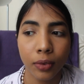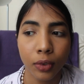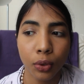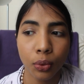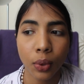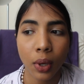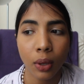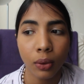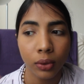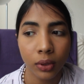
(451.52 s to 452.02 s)

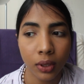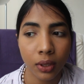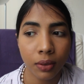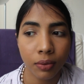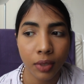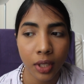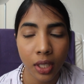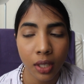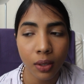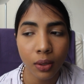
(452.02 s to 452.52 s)
throughout the
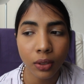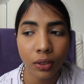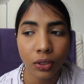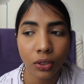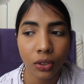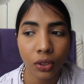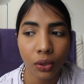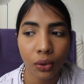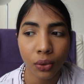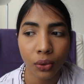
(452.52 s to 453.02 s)
videos,
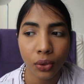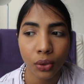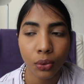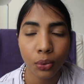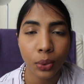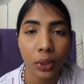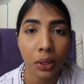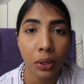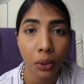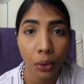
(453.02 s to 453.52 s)
so you
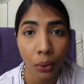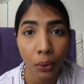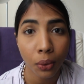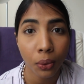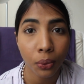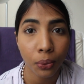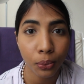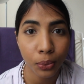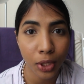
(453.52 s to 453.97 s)
will know